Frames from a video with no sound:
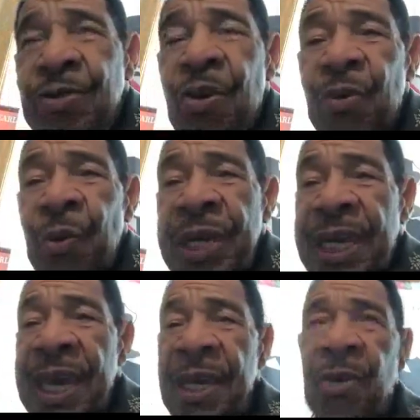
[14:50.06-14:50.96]
on
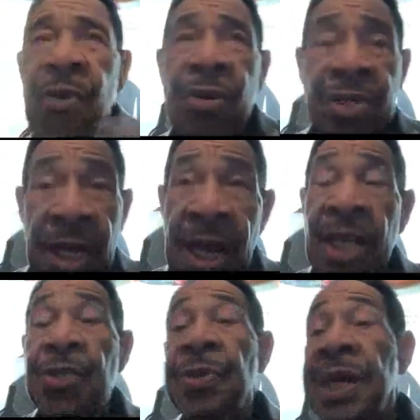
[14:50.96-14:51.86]
weekend across the
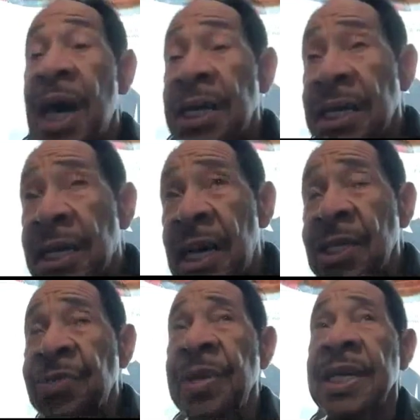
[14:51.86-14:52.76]
country, out of the
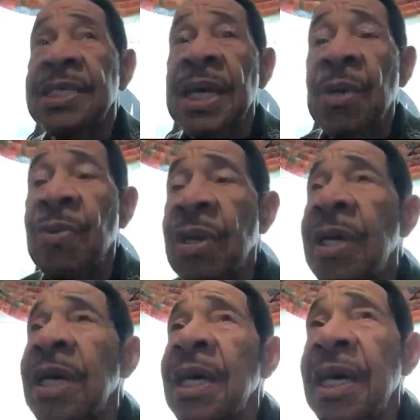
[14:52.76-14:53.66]
country, et cetera.
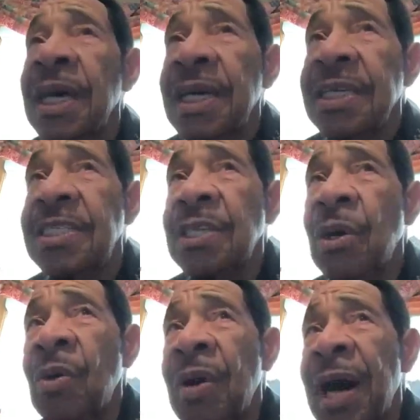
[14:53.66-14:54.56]

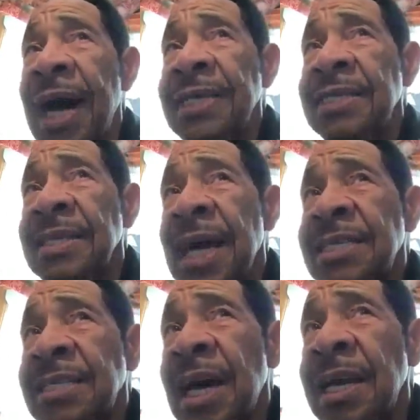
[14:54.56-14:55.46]
So I
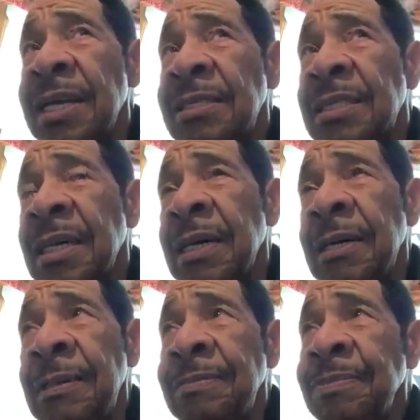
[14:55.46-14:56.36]
started
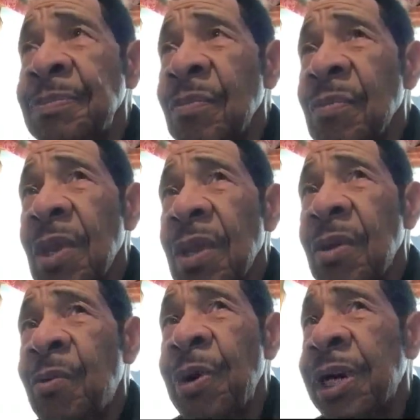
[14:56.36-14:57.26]

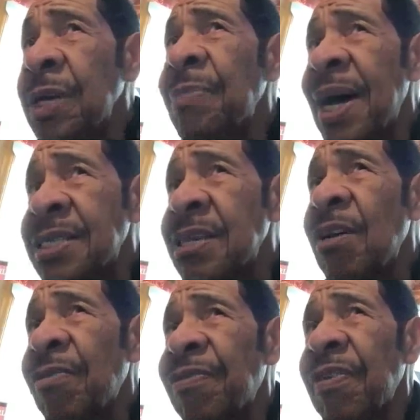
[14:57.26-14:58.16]
working
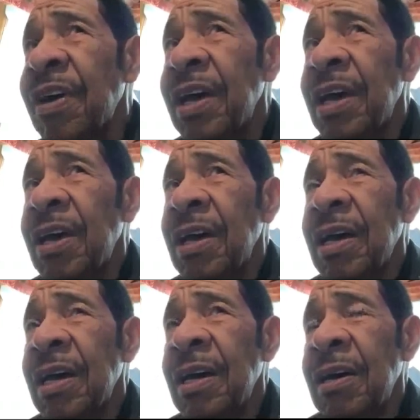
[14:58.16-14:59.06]
myself
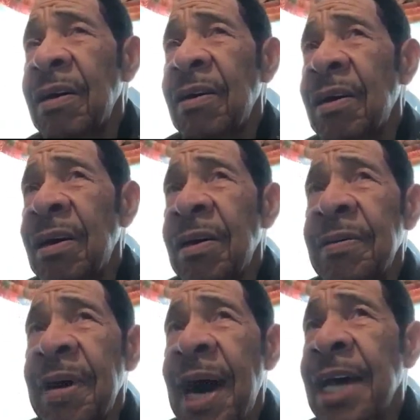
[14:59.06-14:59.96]

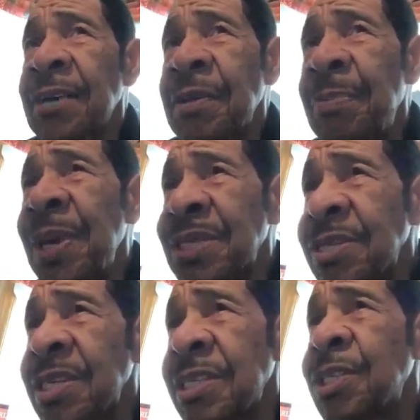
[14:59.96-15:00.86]
out of the
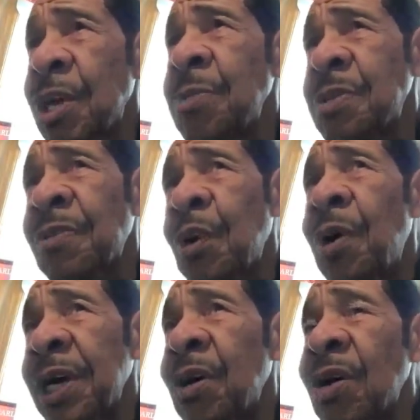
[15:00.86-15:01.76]
business in terms of
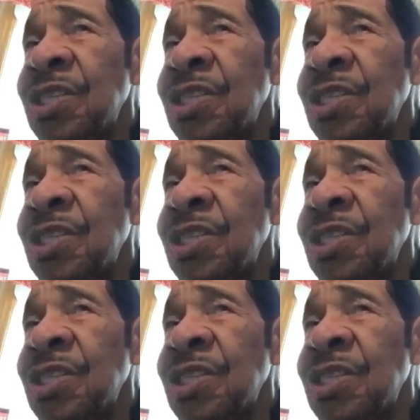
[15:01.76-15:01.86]
going on